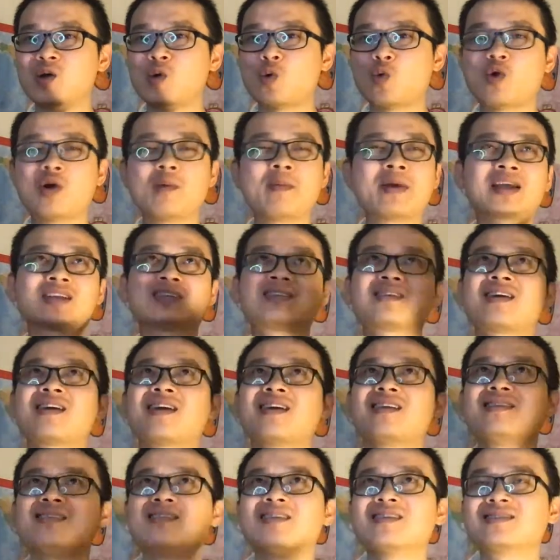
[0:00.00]
Way back
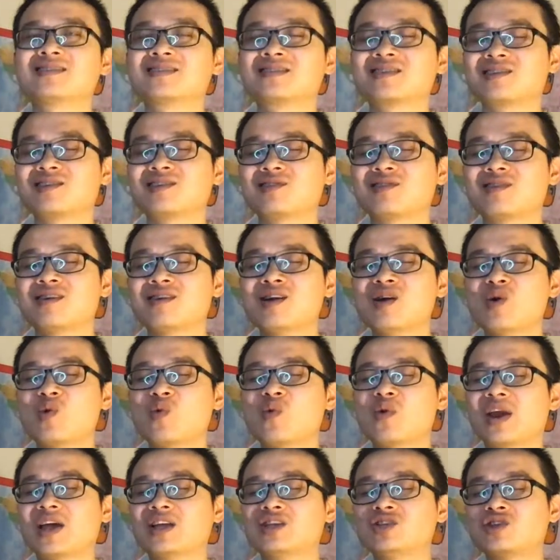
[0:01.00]
10 years ago,
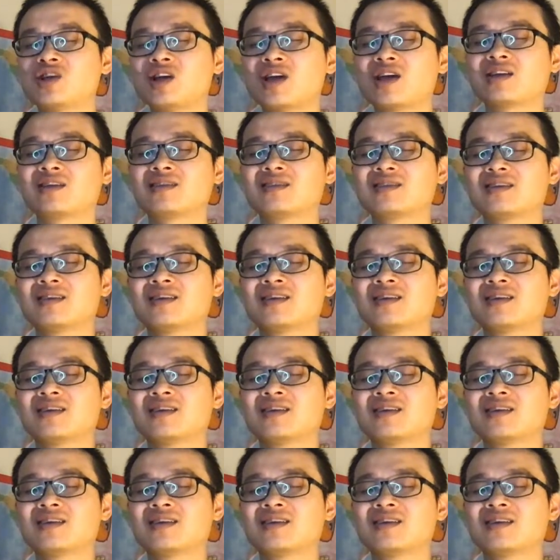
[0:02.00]
when I checked